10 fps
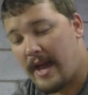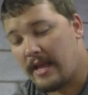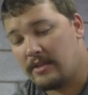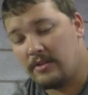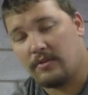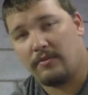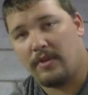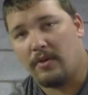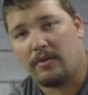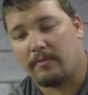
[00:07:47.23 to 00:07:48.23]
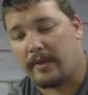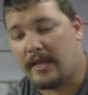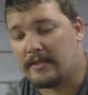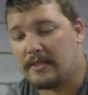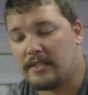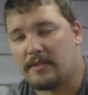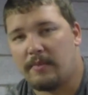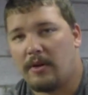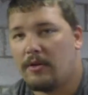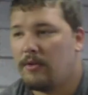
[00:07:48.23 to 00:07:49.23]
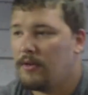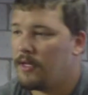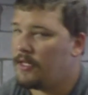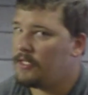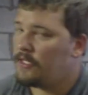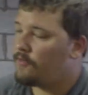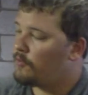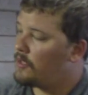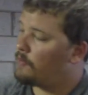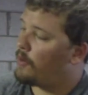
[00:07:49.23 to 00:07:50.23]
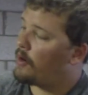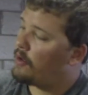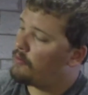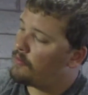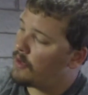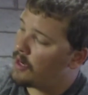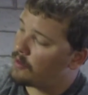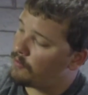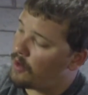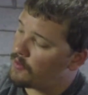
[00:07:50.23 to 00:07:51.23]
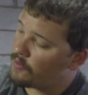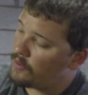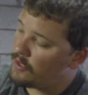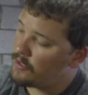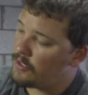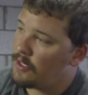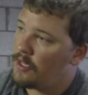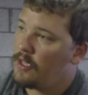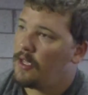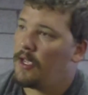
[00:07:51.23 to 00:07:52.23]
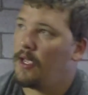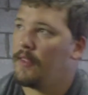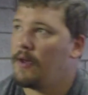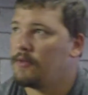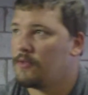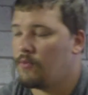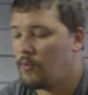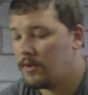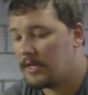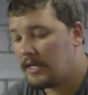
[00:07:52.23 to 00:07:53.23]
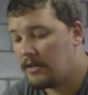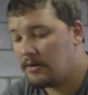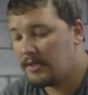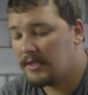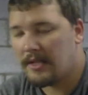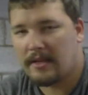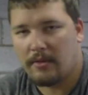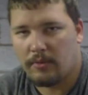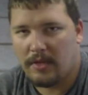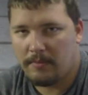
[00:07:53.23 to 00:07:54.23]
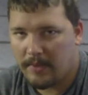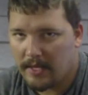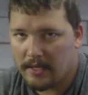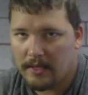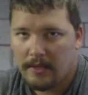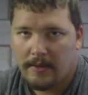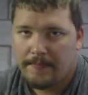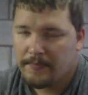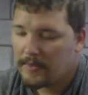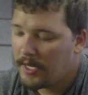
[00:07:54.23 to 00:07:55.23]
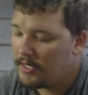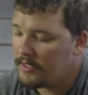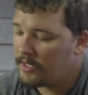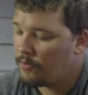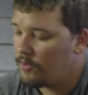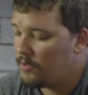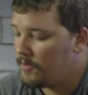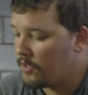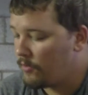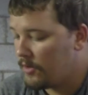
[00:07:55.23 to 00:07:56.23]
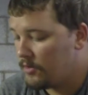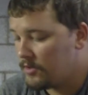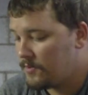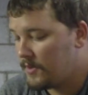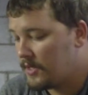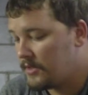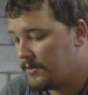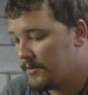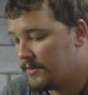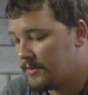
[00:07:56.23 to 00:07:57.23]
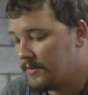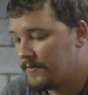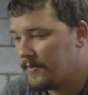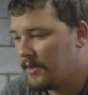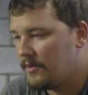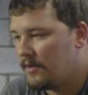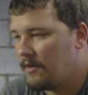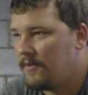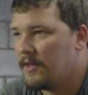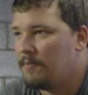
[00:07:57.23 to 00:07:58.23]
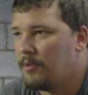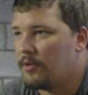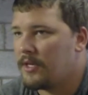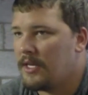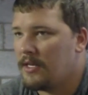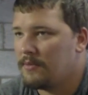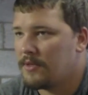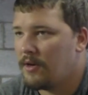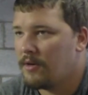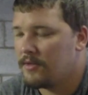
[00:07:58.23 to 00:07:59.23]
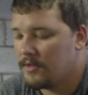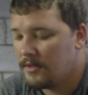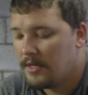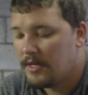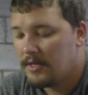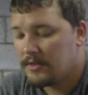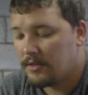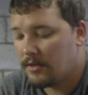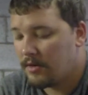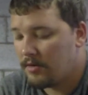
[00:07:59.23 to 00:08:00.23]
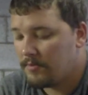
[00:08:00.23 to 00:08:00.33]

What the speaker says: you know, no complaints. It's small and easy for me to palm. I can palm it real easy, and that was one thing. You know, I didn't like a really big reel just because it was, I don't know, I felt like bulky and it was hard to learn.